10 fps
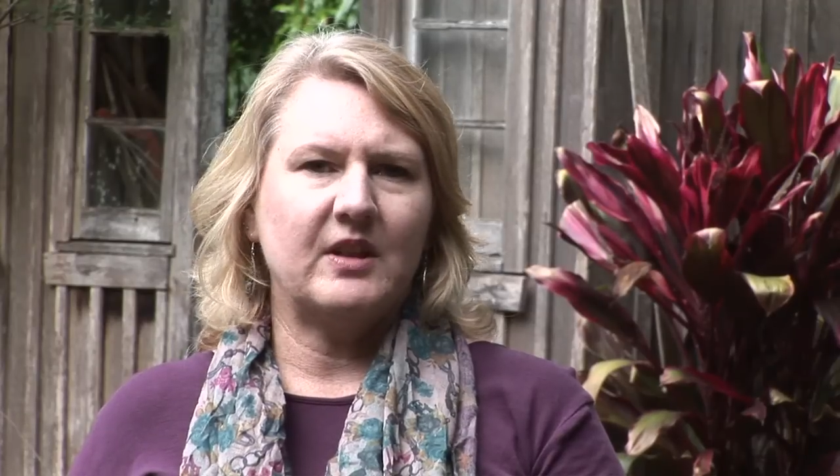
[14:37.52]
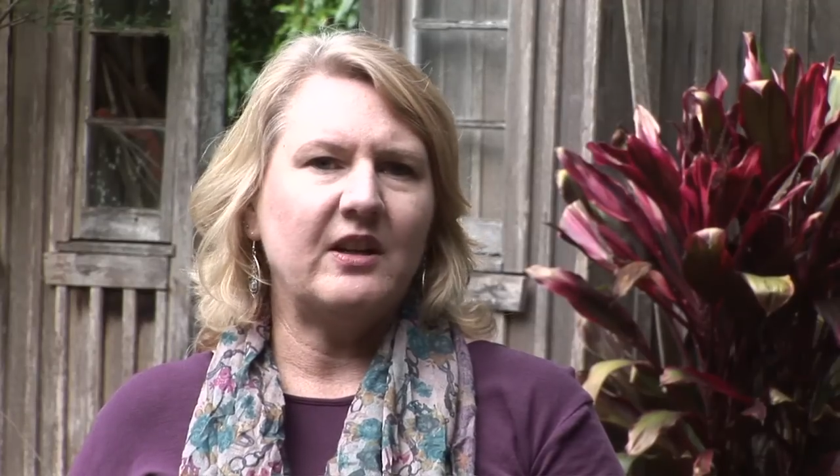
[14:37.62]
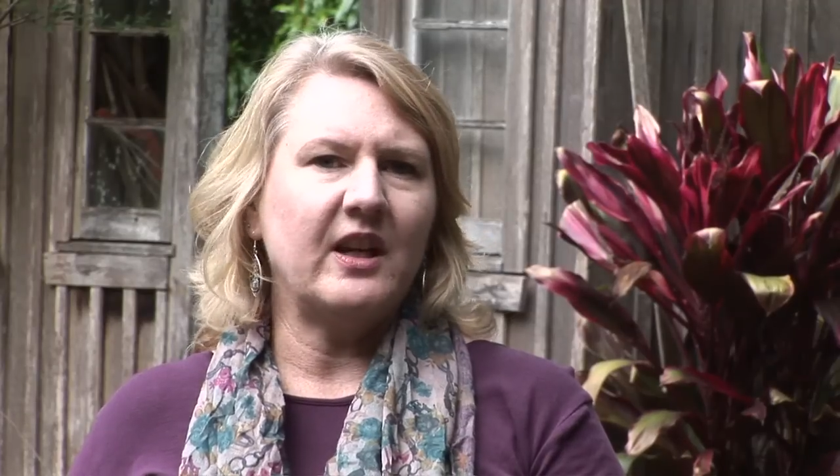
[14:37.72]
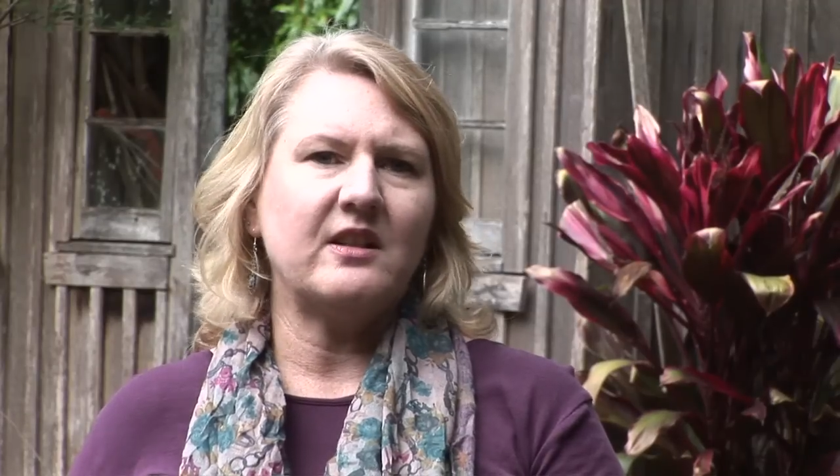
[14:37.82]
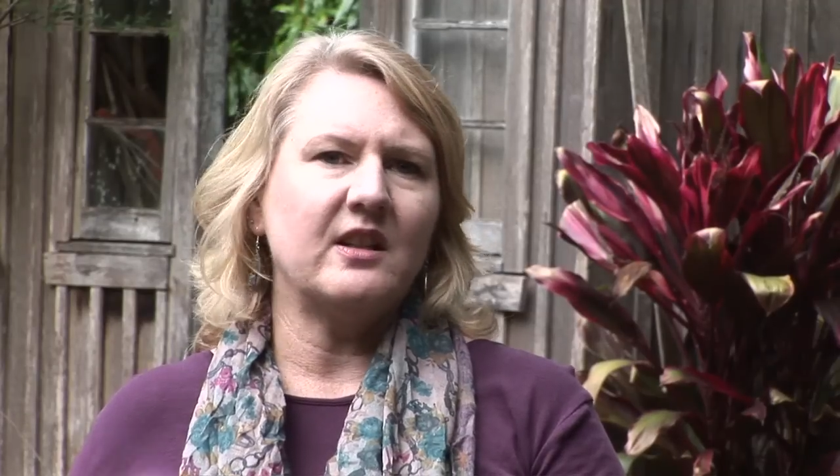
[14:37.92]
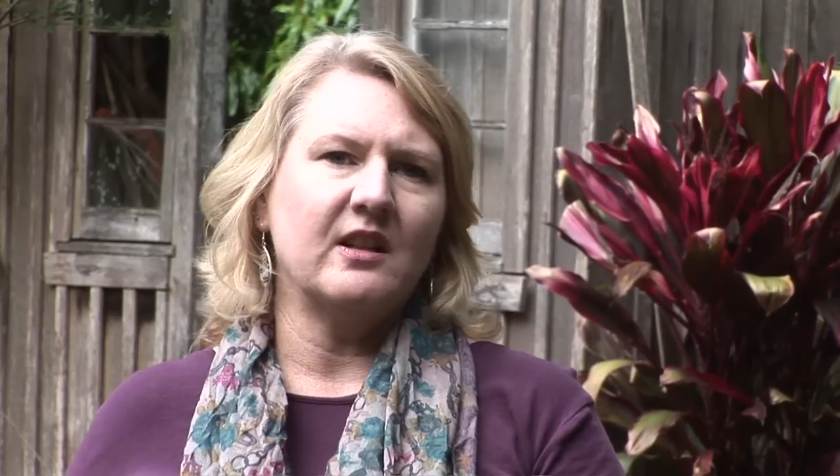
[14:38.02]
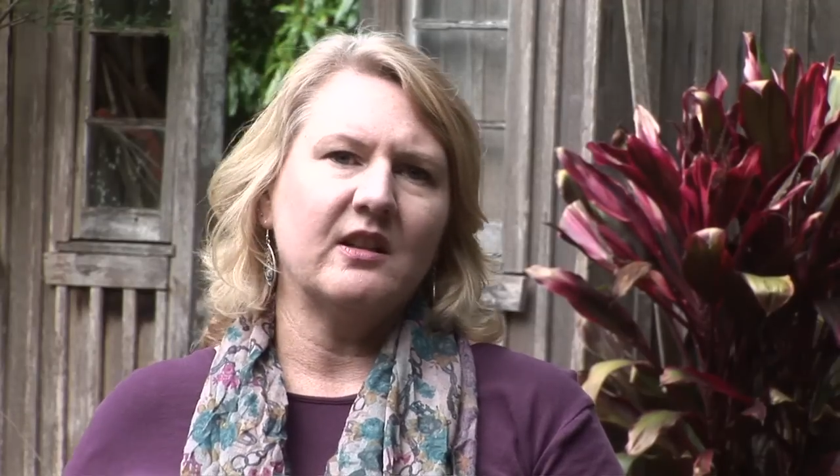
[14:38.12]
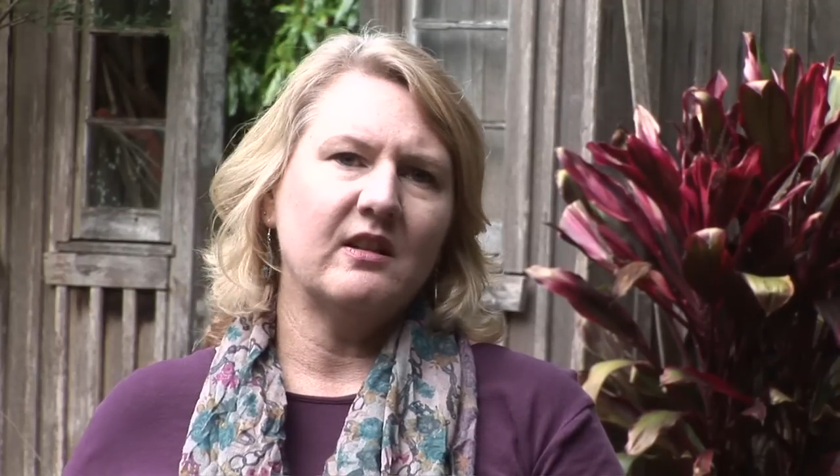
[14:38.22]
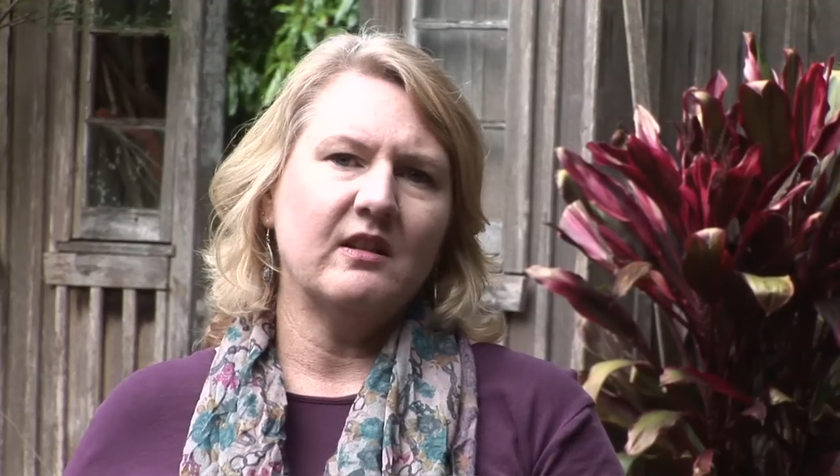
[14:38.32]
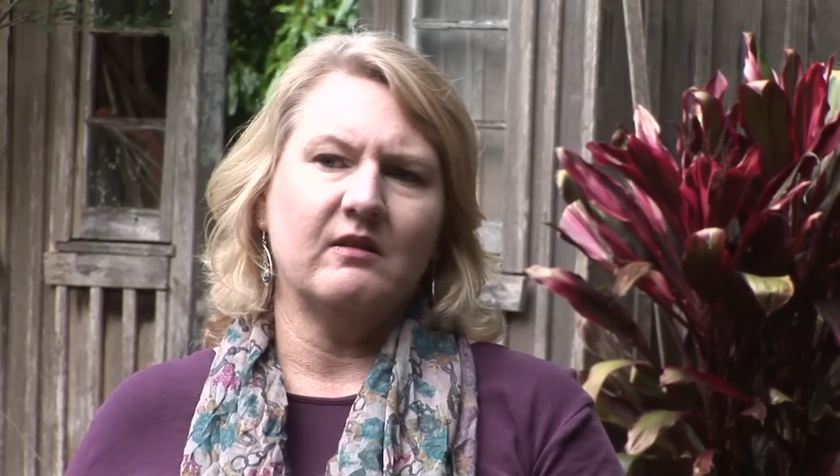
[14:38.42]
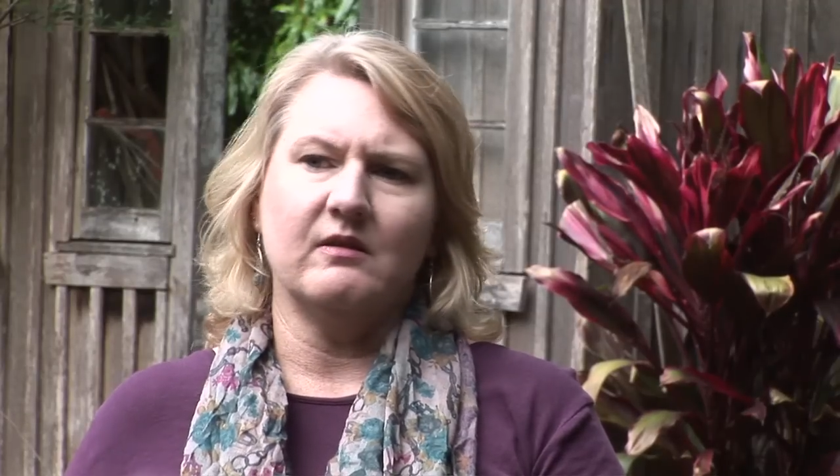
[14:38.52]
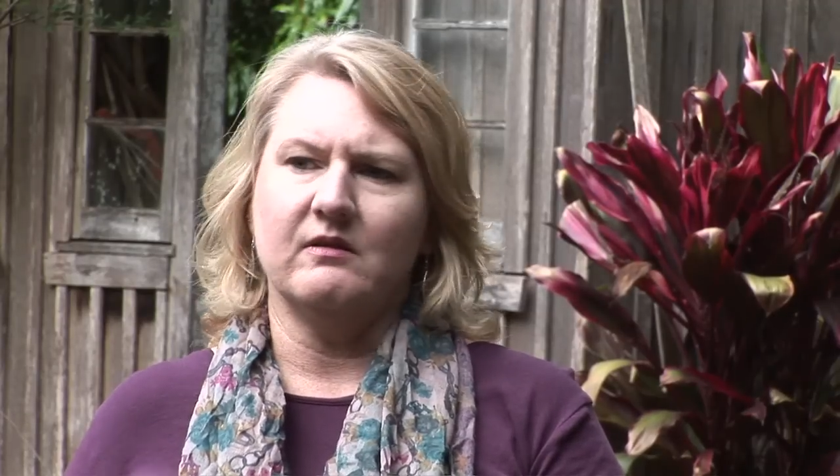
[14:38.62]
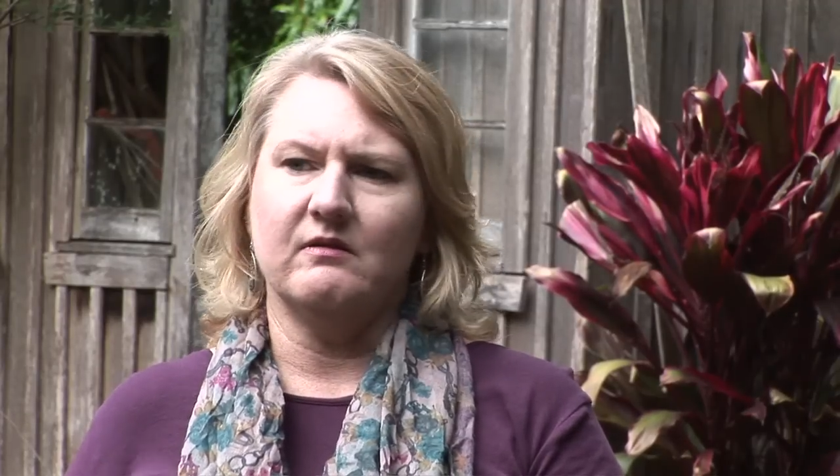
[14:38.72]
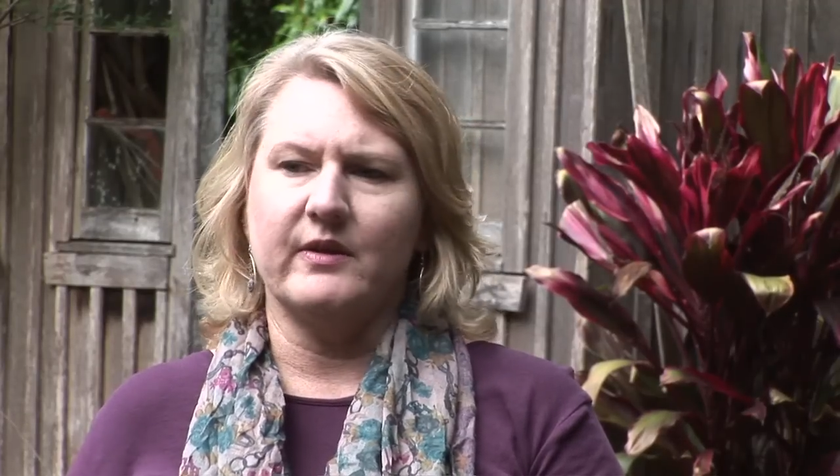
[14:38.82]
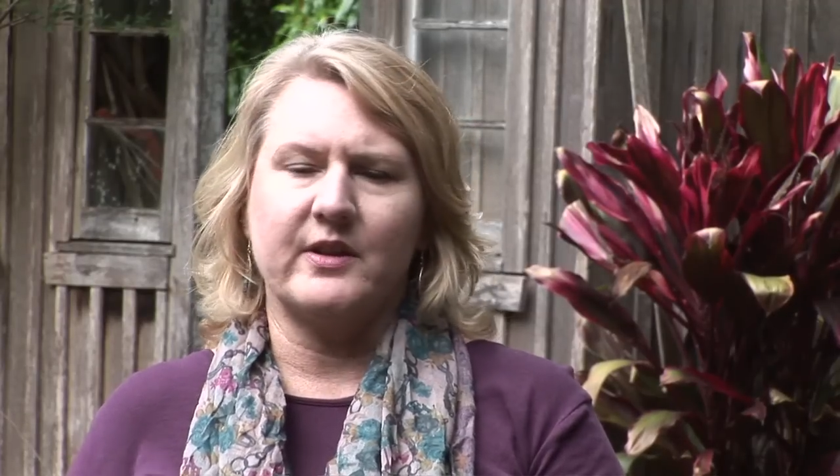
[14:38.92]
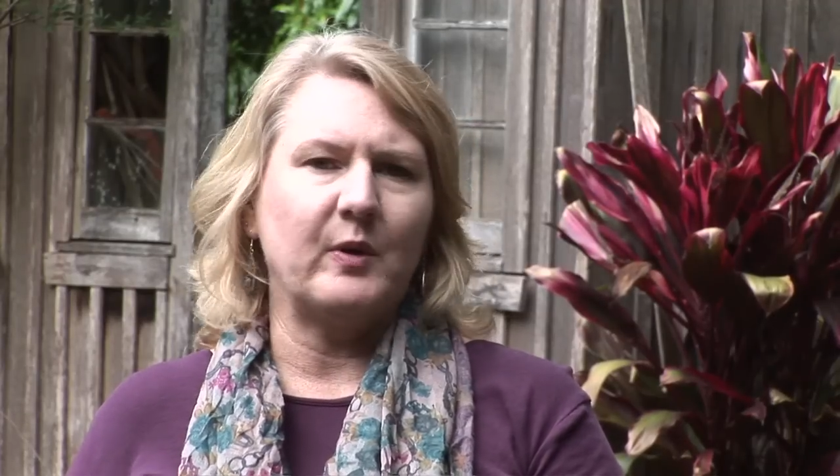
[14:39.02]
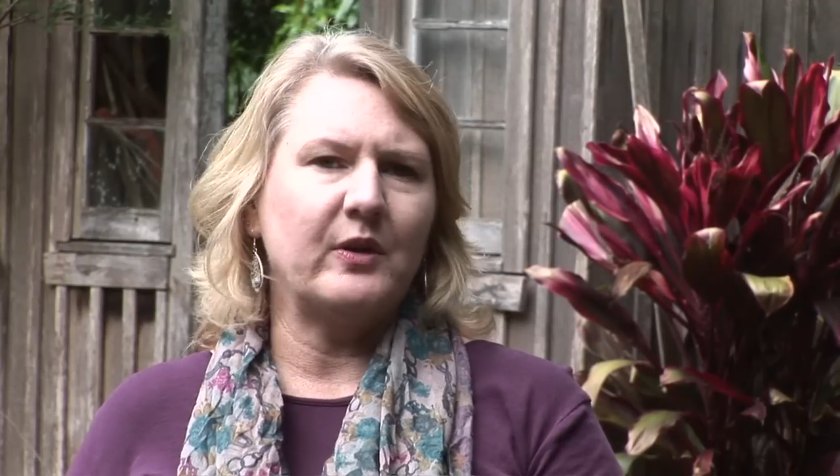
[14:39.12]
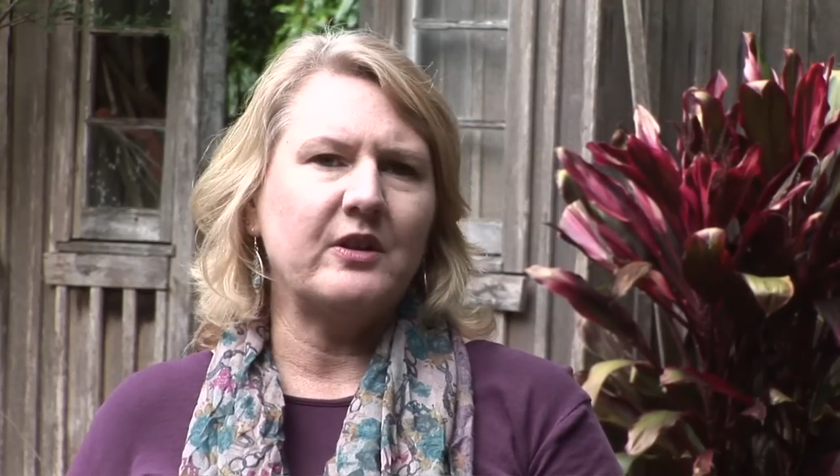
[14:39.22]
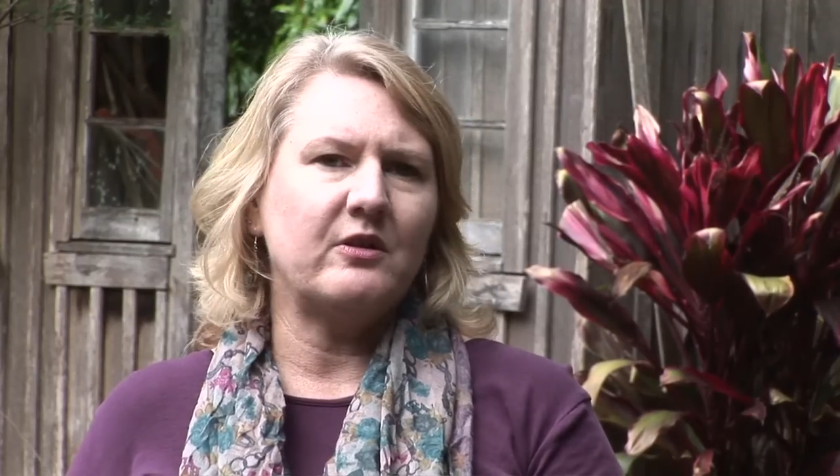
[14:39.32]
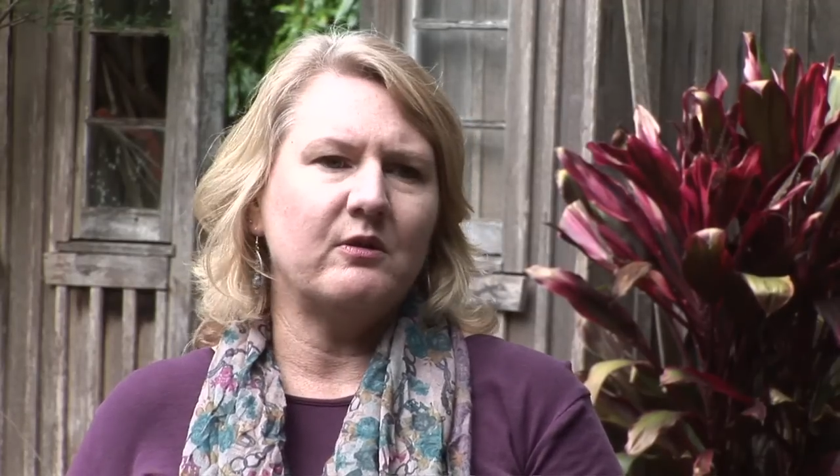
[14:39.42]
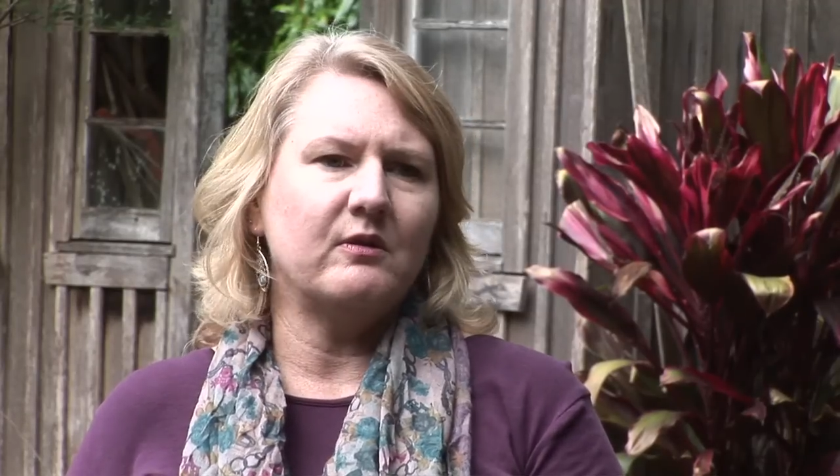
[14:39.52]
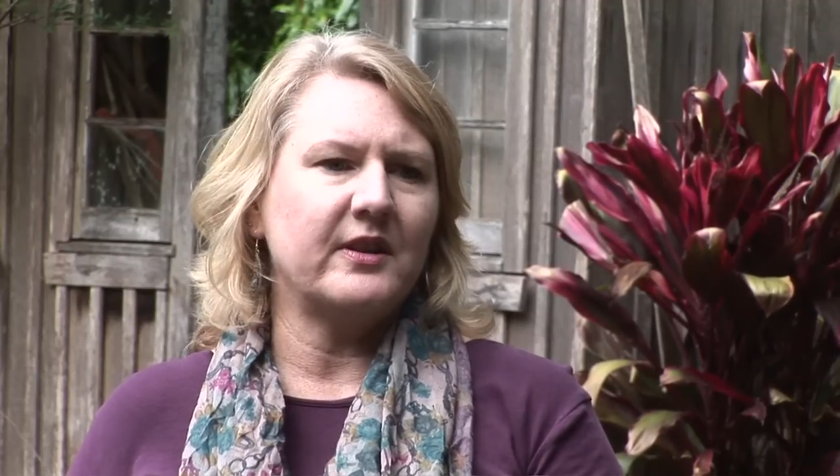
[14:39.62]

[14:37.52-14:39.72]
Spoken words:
connecting or responding to,